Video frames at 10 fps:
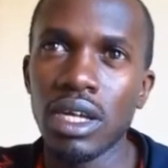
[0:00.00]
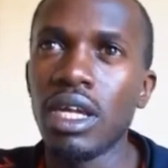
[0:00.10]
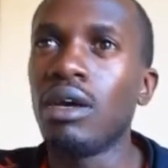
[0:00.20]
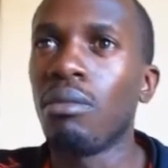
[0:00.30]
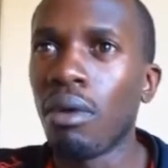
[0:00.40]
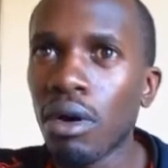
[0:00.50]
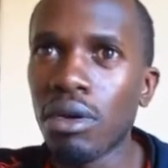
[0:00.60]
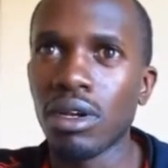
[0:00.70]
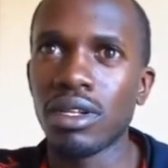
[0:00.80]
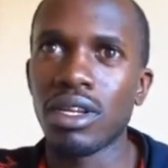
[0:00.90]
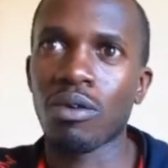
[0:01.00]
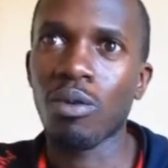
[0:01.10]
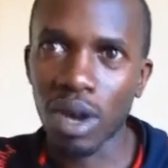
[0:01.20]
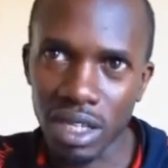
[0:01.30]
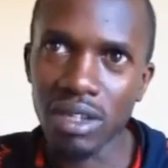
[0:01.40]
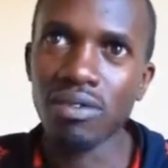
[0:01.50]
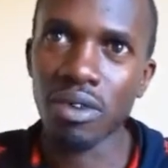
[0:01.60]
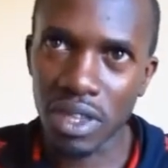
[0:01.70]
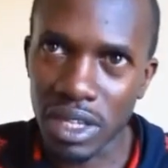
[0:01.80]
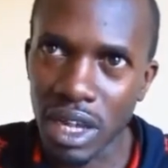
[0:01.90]
in a model that works
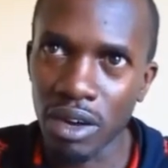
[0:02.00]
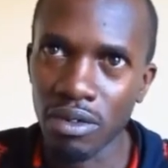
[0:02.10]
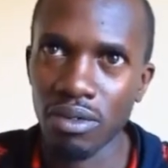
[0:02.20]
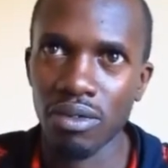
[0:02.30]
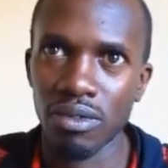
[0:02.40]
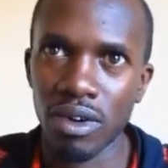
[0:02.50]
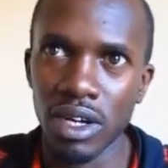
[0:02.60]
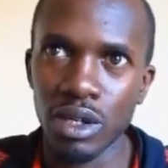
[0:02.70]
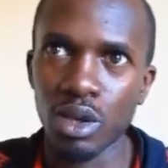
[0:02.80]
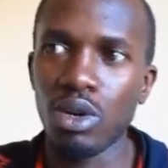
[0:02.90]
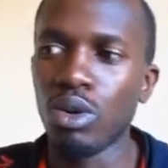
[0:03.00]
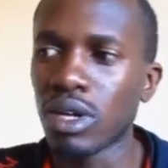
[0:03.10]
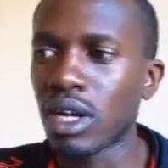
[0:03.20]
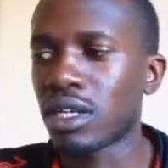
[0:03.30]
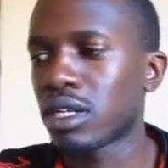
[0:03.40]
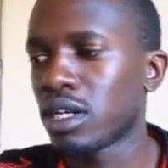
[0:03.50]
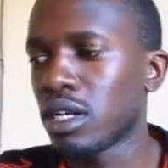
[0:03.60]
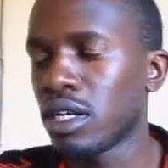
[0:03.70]
for this kind of, right? So you're looking at